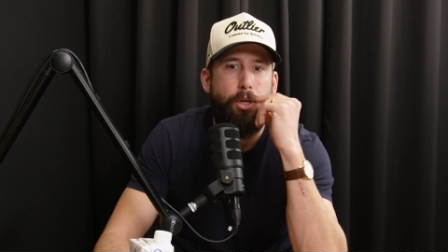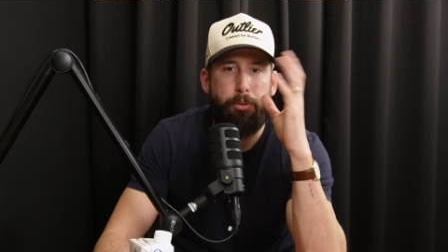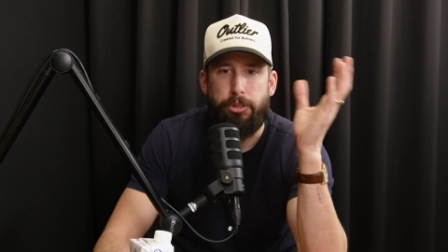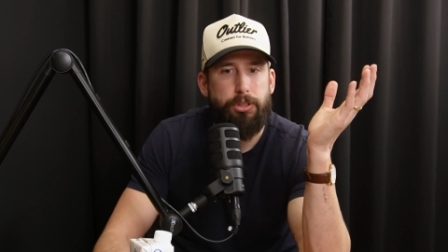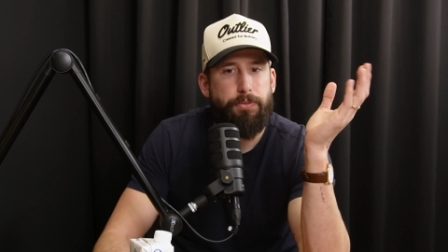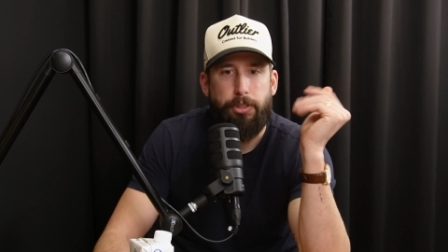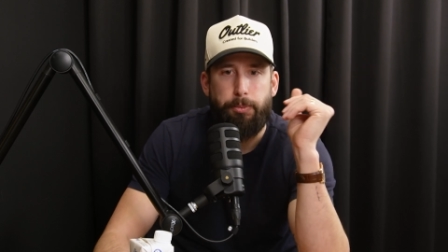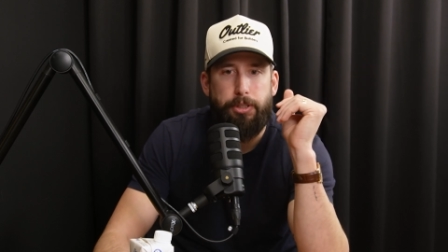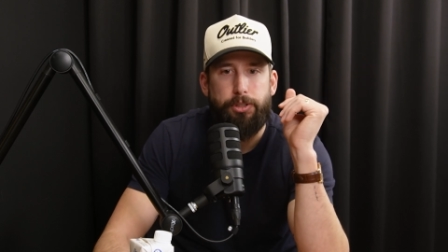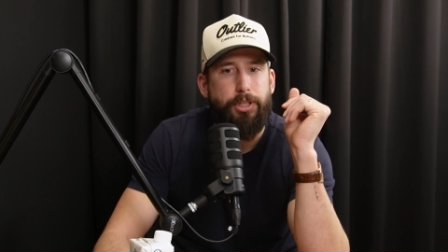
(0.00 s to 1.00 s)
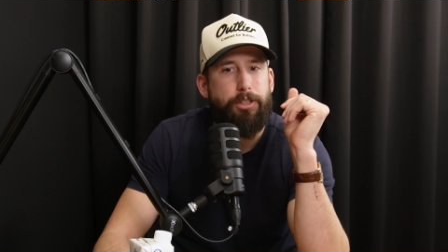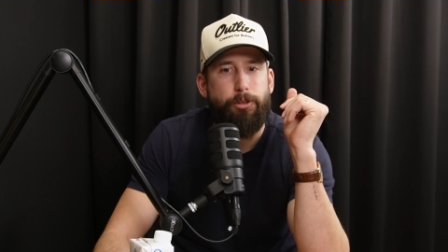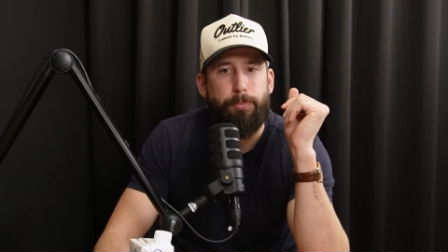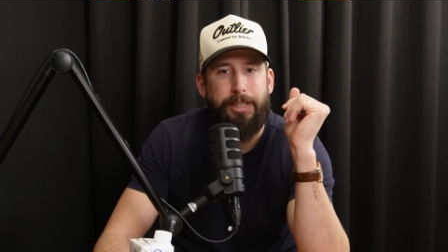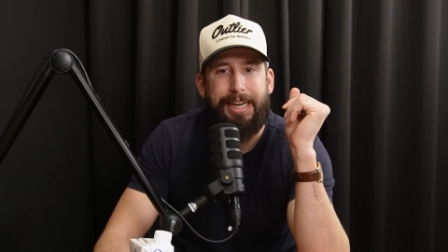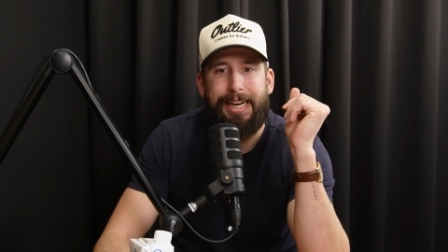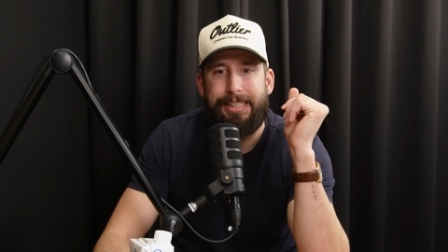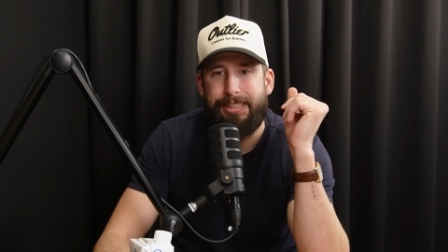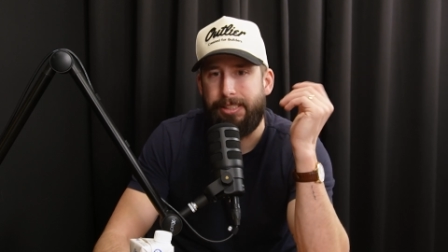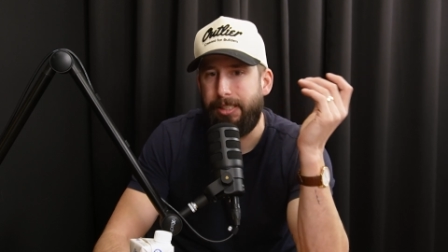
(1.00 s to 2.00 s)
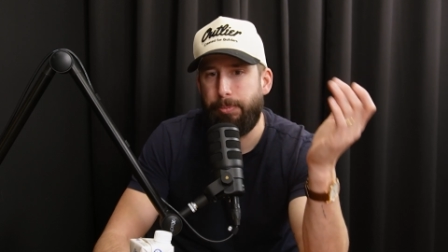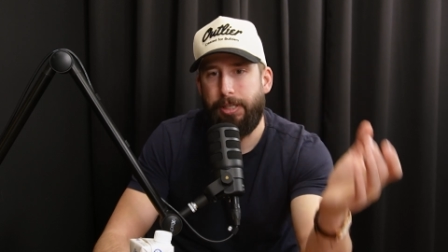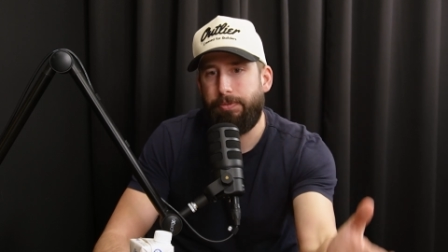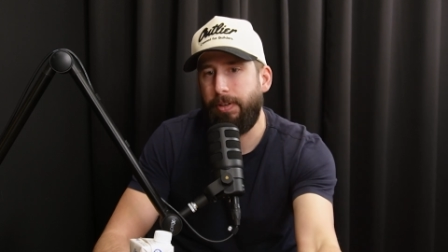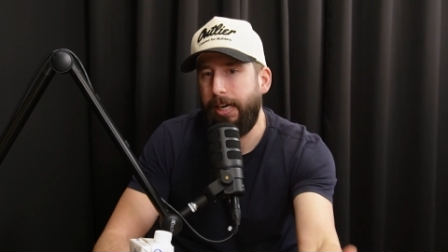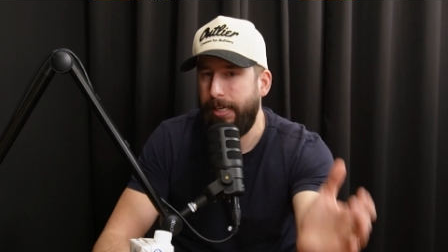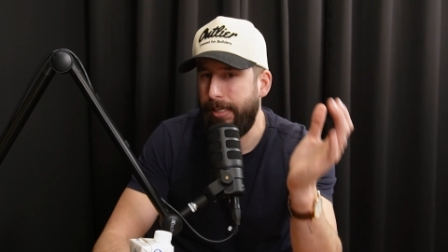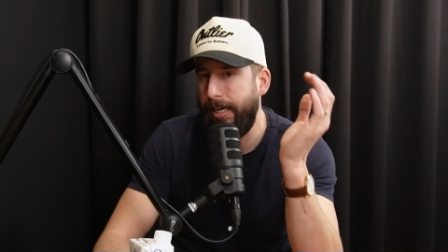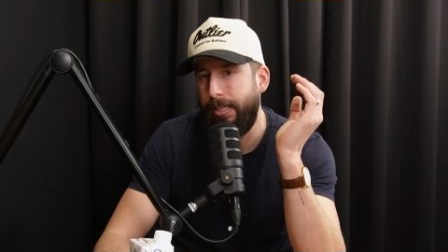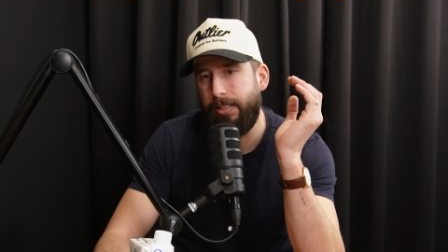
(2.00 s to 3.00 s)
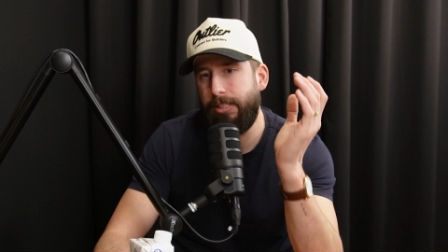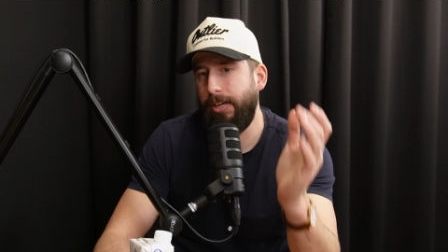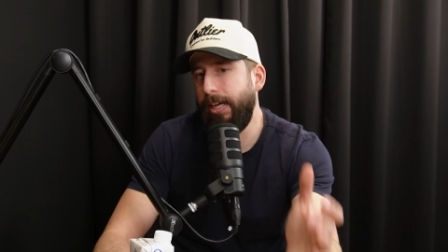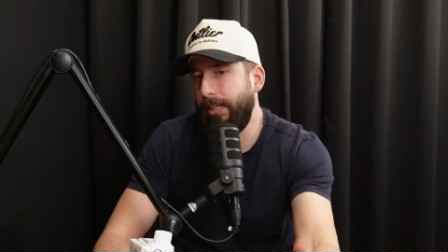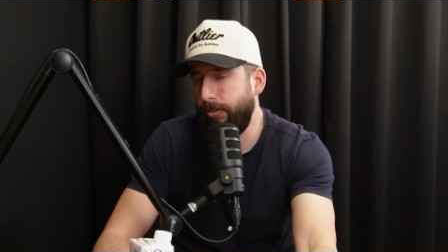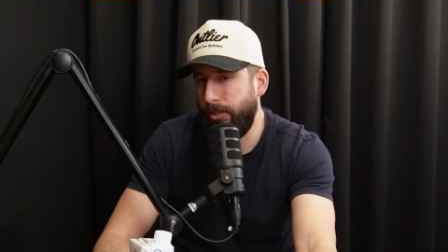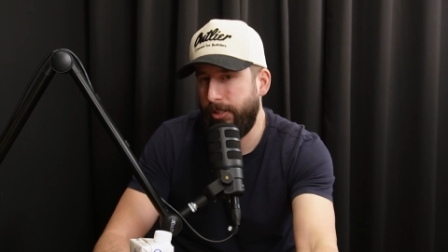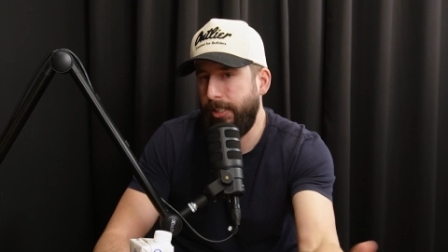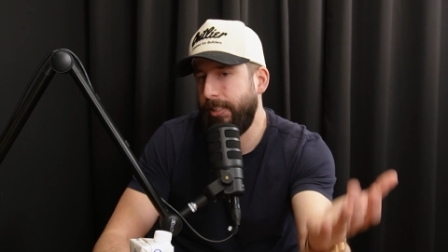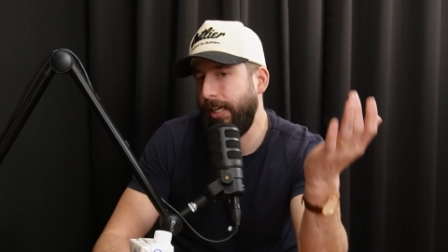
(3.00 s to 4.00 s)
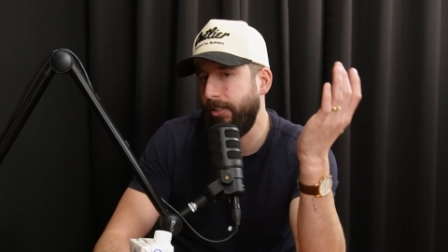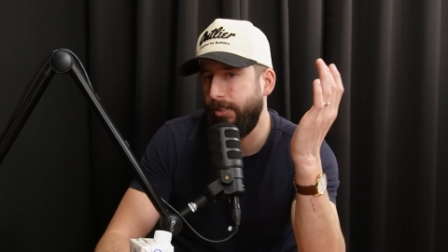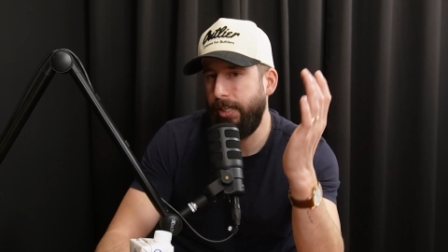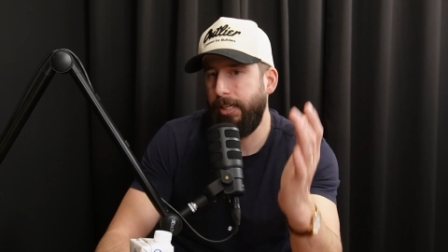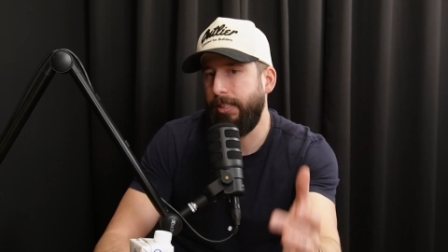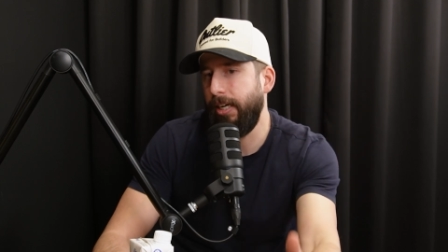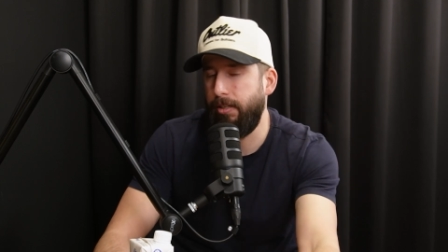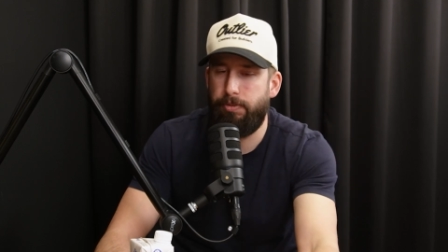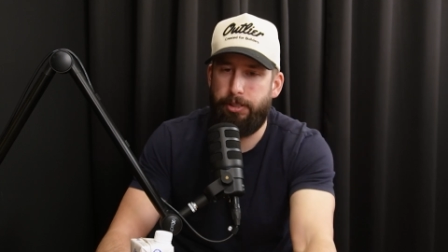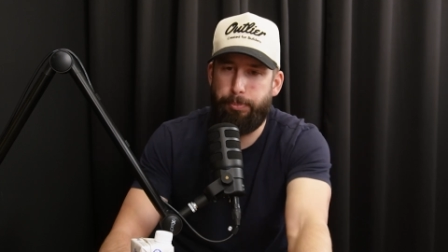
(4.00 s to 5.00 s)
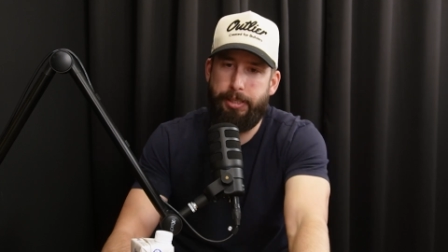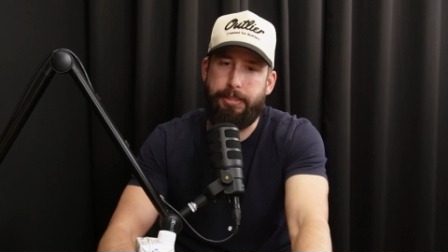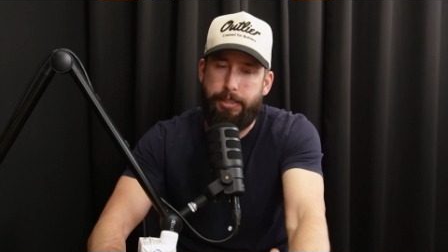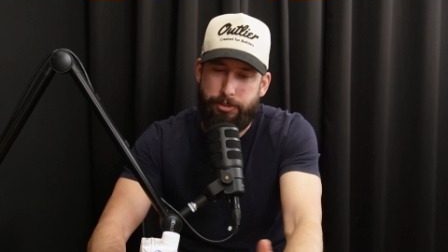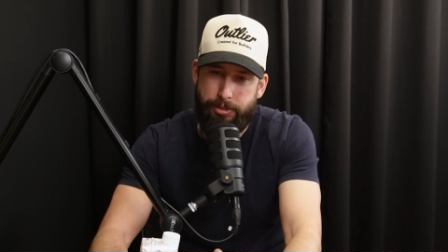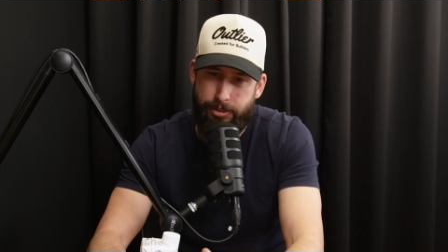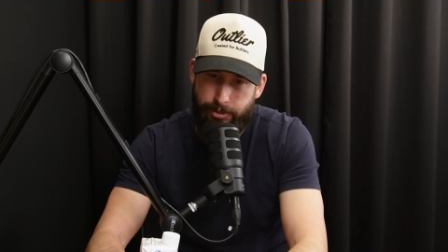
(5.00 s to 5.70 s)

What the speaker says: which is filled with a great group of guys, and you play Friday night and then you hang out all day Saturday and have like a big dinner and